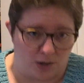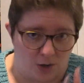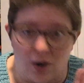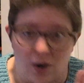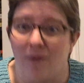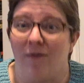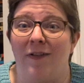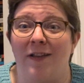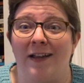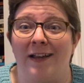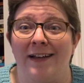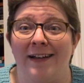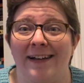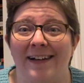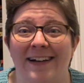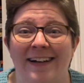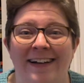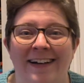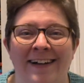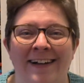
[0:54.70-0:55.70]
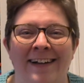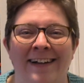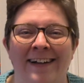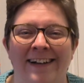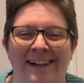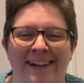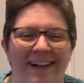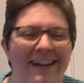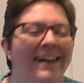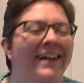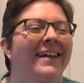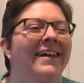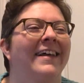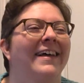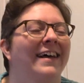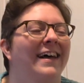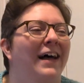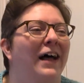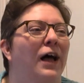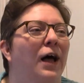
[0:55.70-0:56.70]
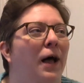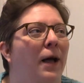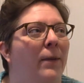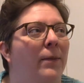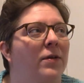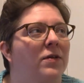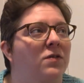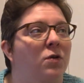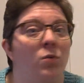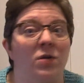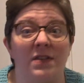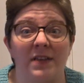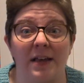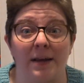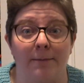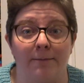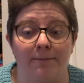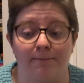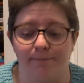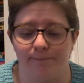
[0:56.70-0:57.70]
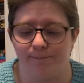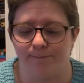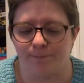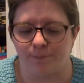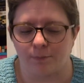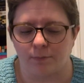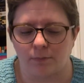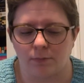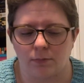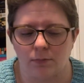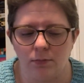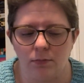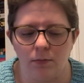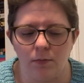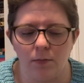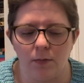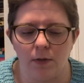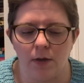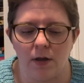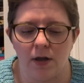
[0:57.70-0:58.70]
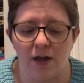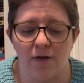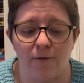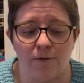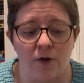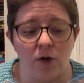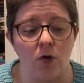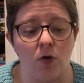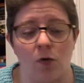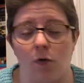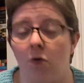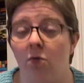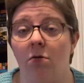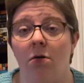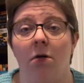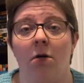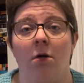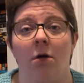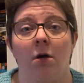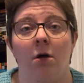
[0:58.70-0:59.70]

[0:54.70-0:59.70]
Hopefully. So we'll see. If you